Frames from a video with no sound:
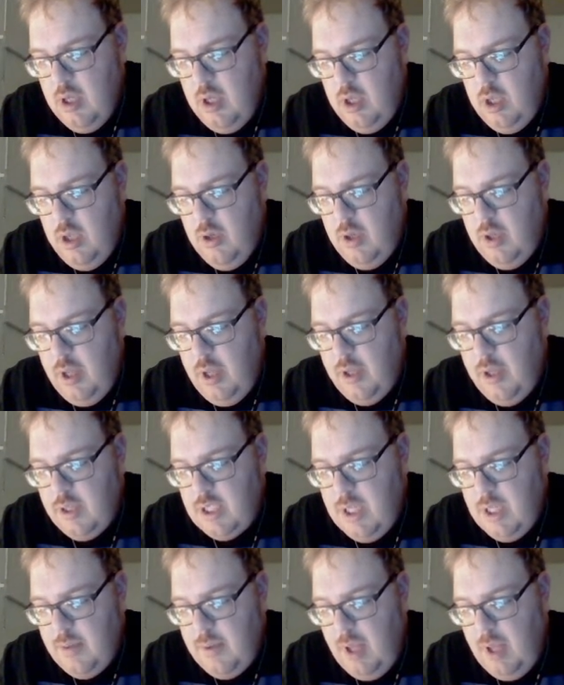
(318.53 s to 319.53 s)
You don't
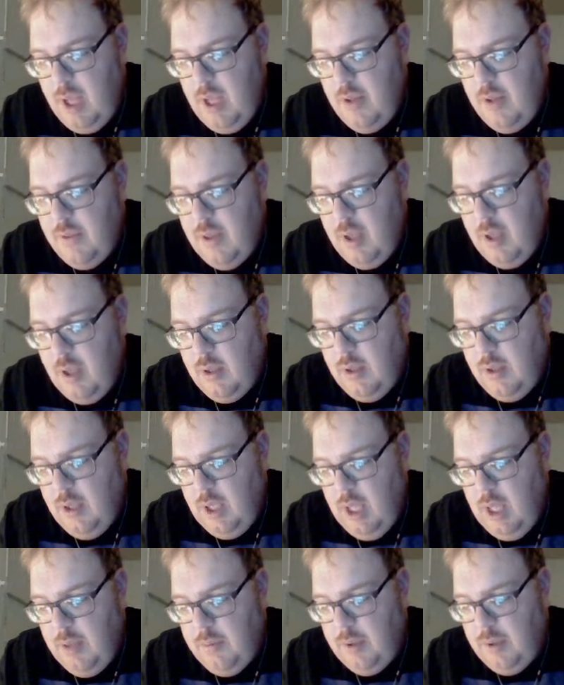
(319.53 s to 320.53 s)
accept anything the
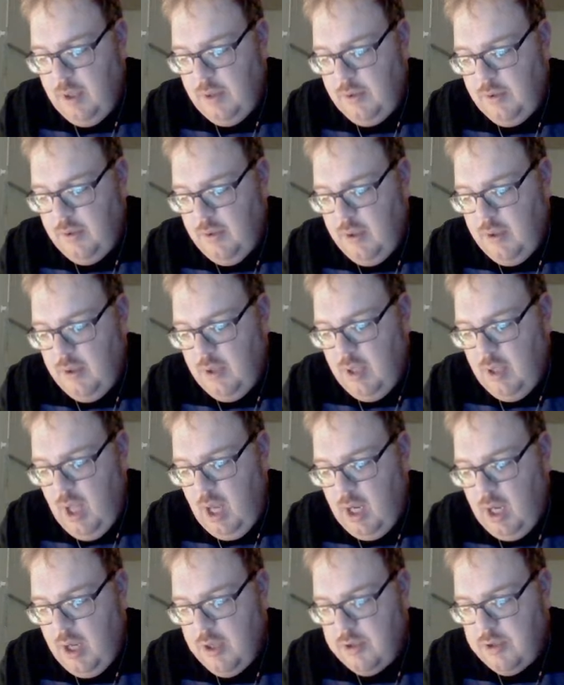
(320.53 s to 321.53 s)
king unless it.
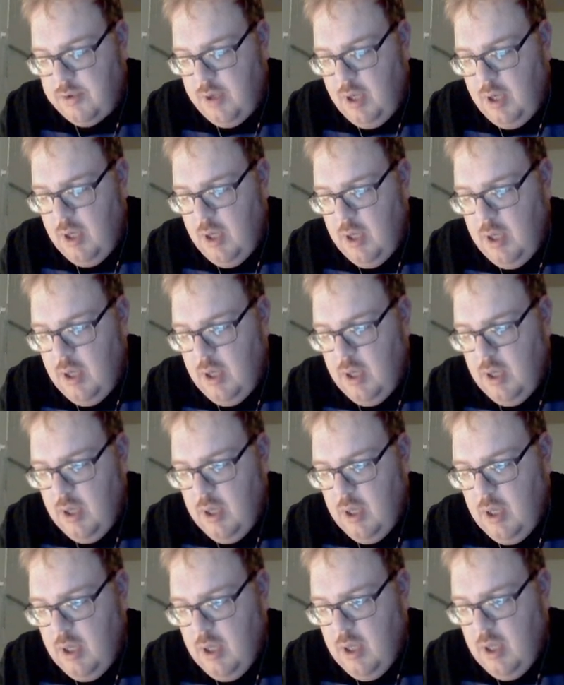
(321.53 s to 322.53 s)
That country
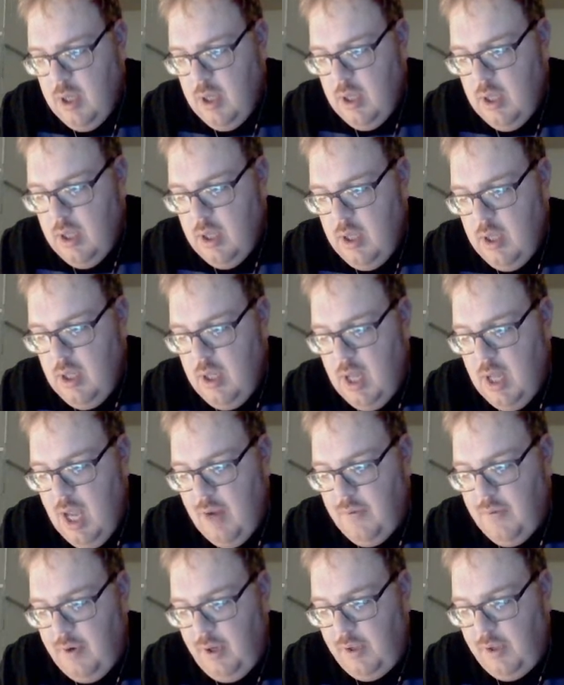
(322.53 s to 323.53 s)

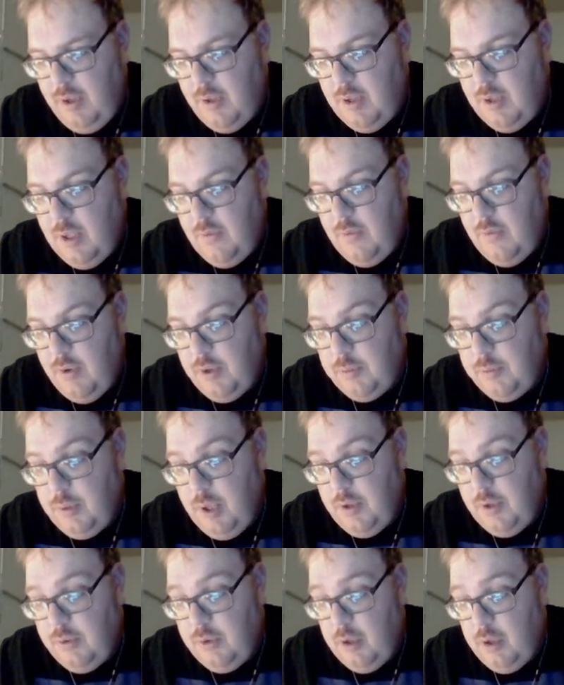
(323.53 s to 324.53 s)
never exists in the first
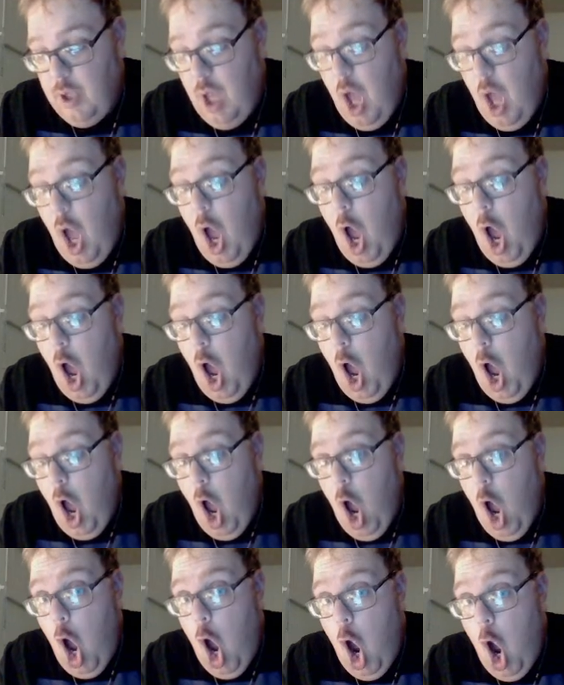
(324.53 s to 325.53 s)
place.
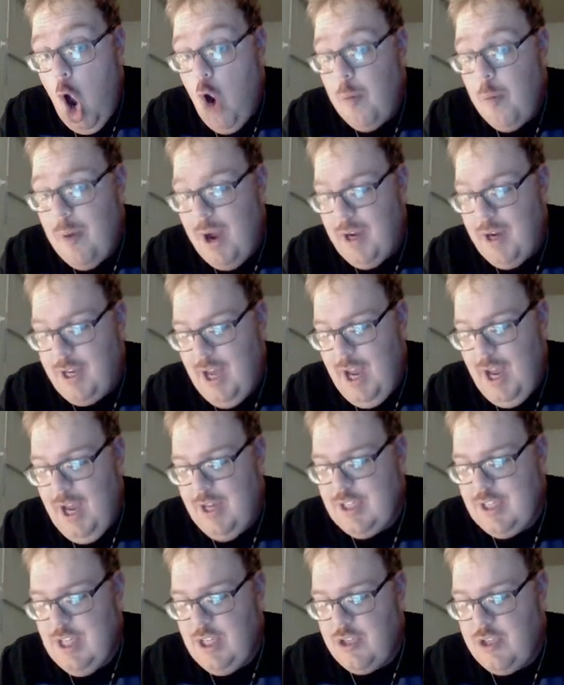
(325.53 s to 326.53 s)
Oh my
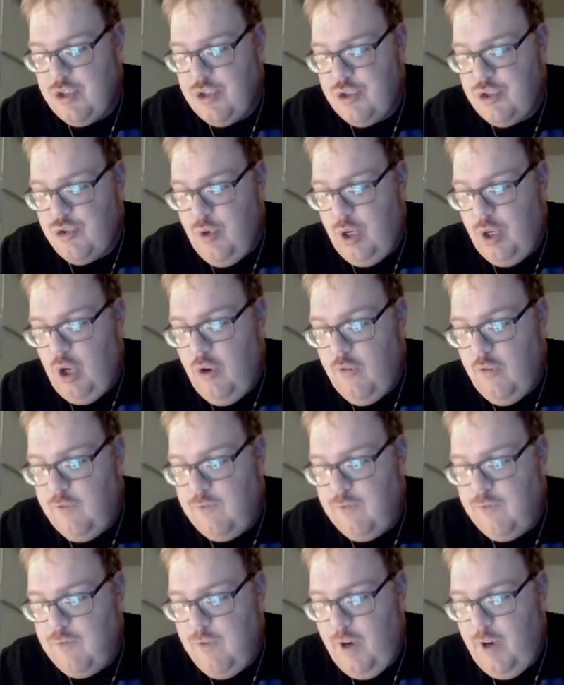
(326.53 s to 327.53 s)
gosh, they just destroyed a whole
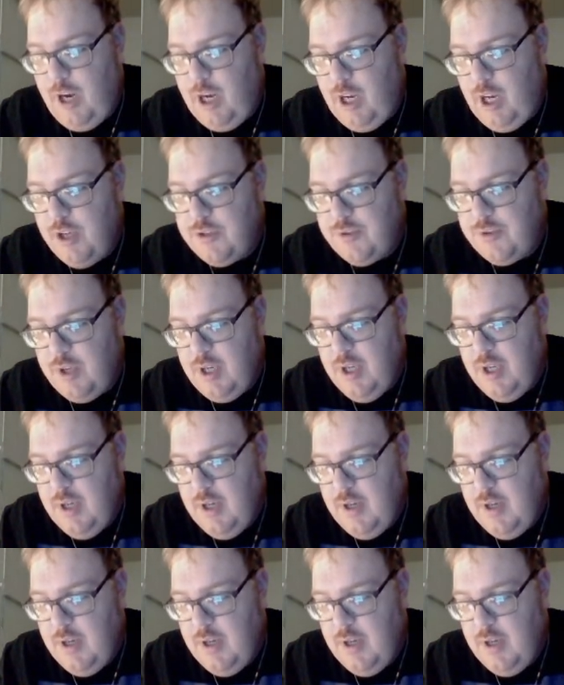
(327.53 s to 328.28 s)
freaking country.